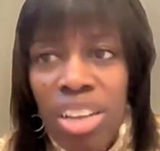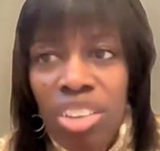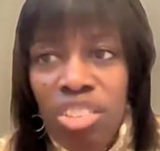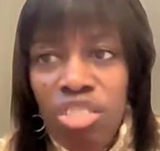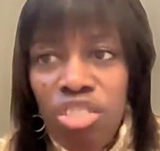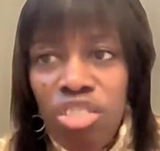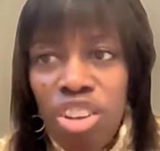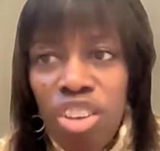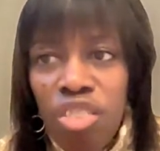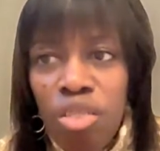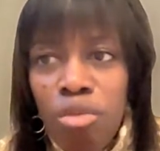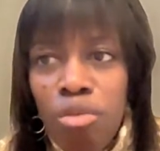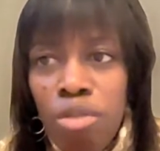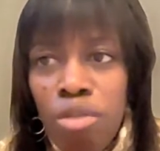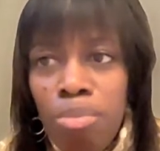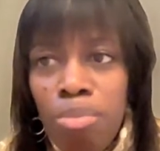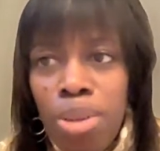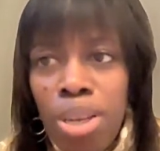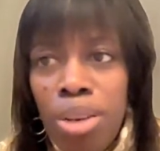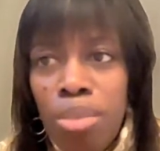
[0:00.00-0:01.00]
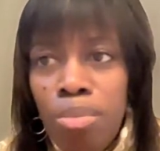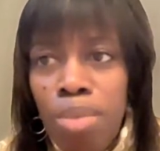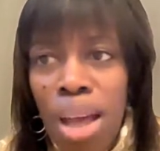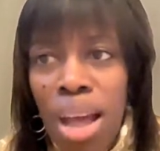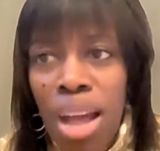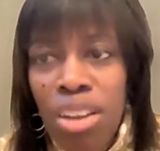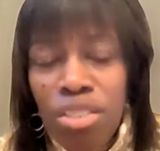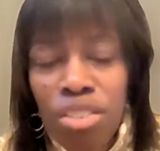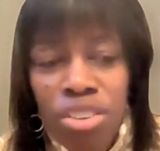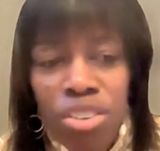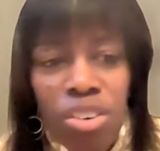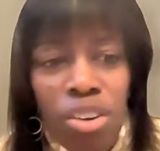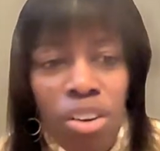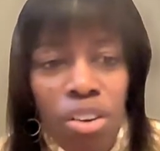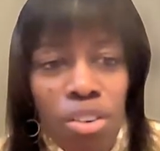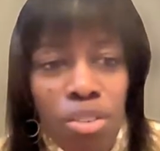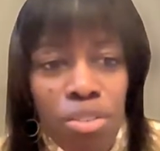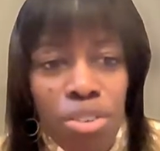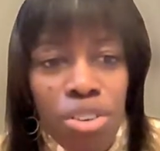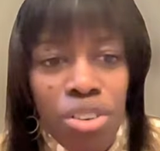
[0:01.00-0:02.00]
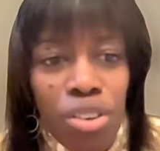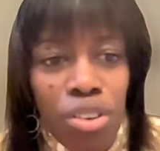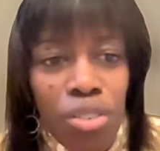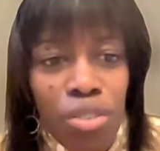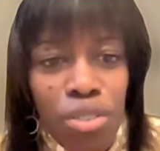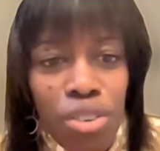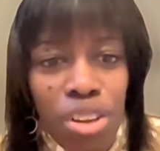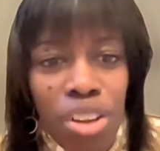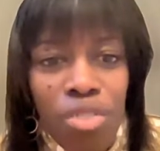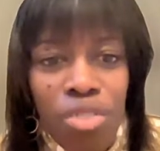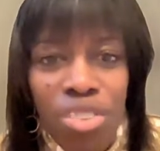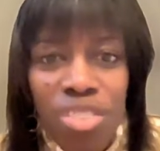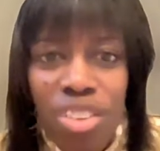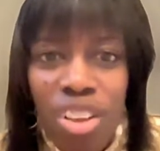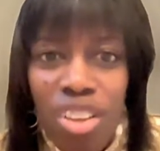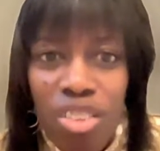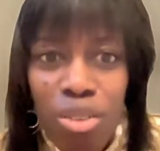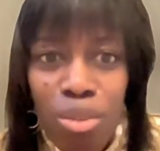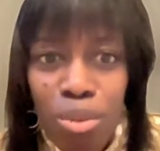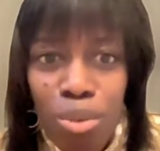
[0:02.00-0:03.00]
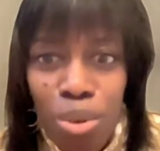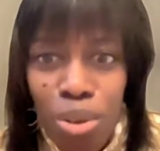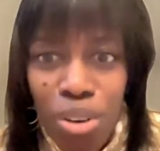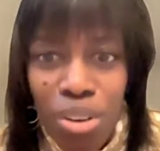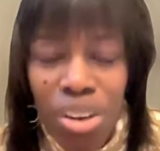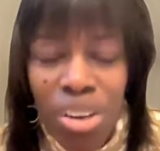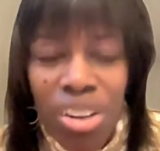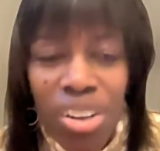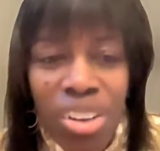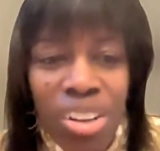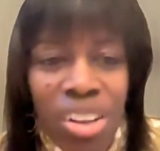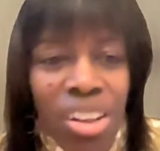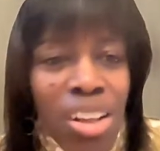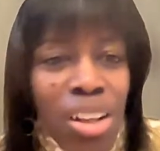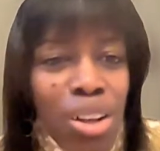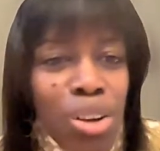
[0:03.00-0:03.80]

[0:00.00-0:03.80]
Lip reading: And nature doesn't repeat a pattern over and over if it doesn't work.